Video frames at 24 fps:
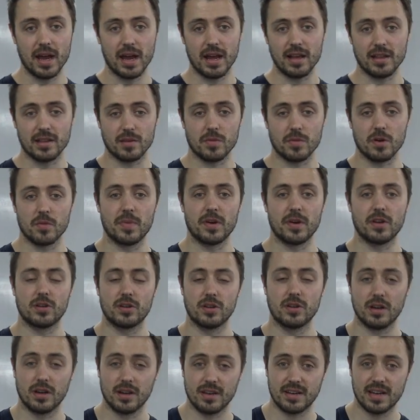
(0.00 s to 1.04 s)
is I'm going to be
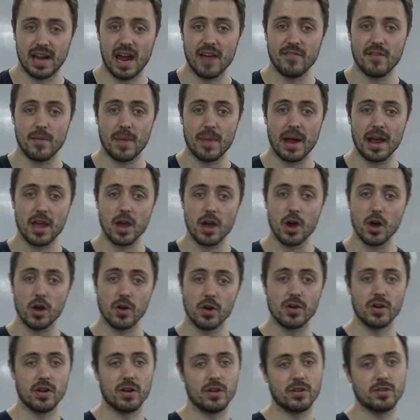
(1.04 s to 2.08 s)
sharing my
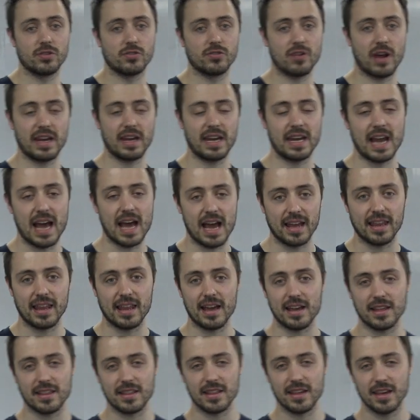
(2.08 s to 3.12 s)
own training
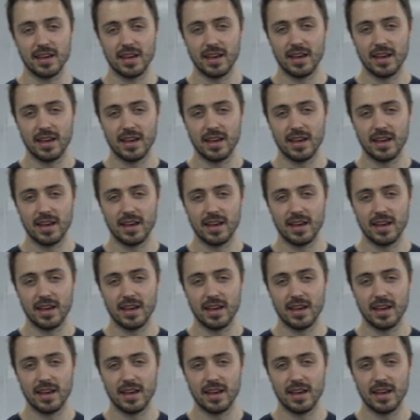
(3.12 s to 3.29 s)
highlights.